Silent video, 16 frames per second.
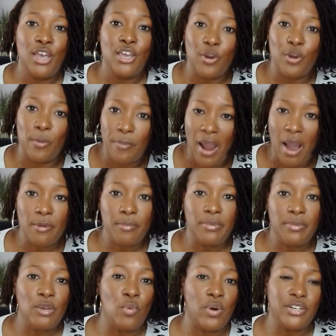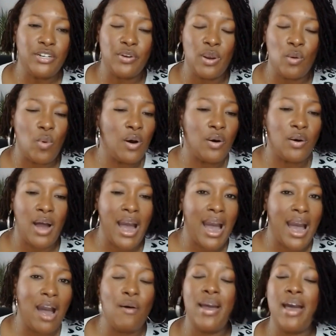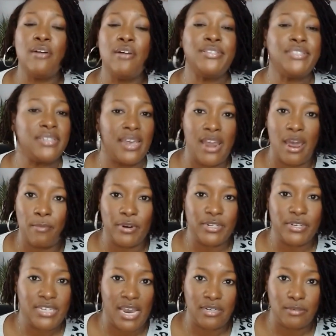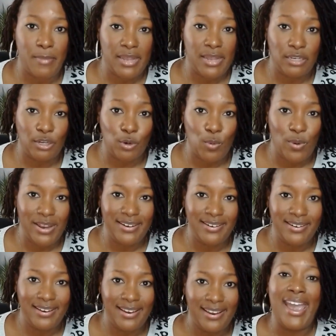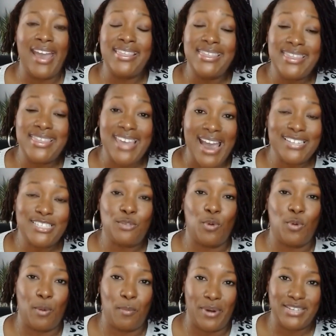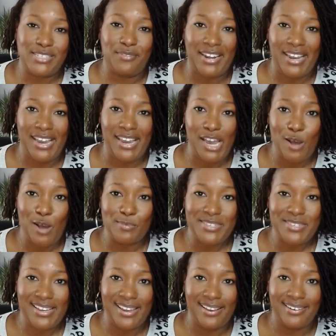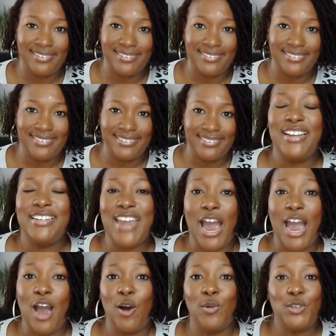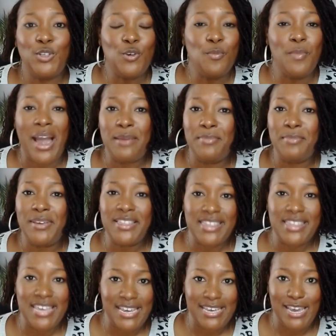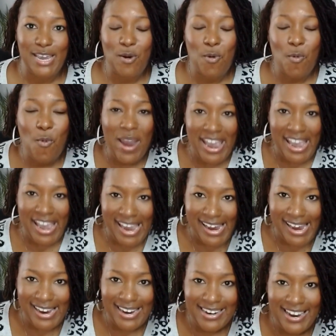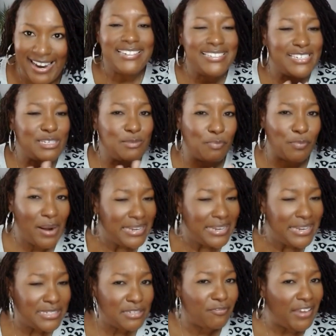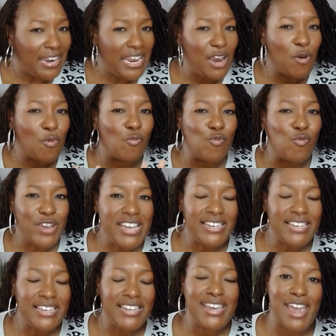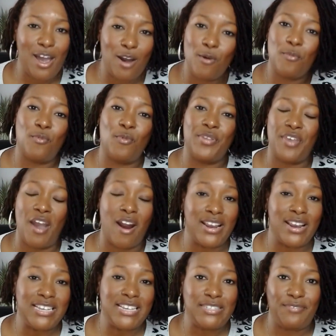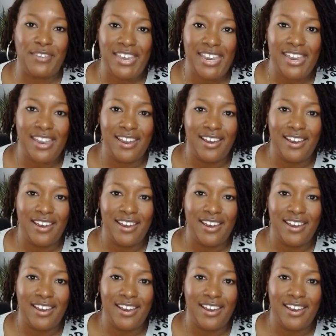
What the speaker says: you're probably wondering, well, how else can I protect my little one? And that's where breastfeeding comes in. Now, you might be thinking, wait, does breastfeeding really help with RSV?